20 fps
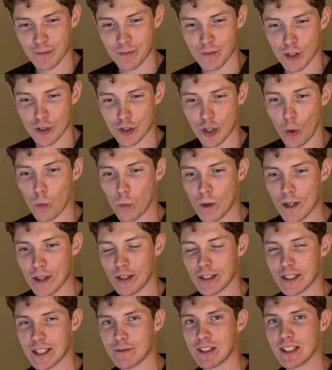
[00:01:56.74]
So with
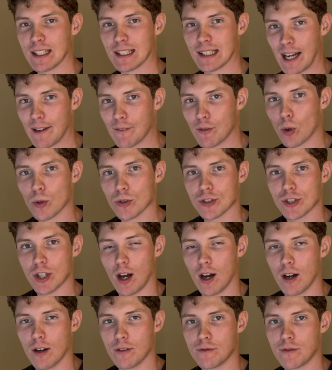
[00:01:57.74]
our different levels
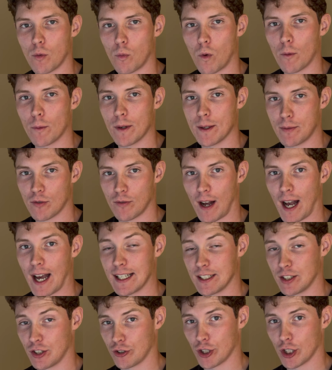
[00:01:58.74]
of what we provide
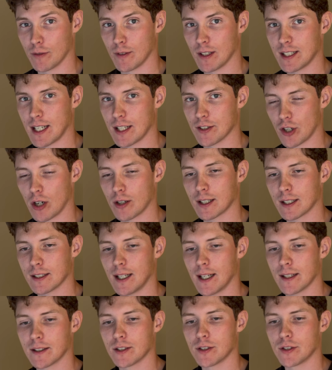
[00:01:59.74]
as a service as
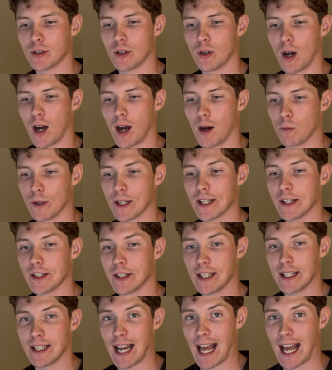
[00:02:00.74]
architects, we can get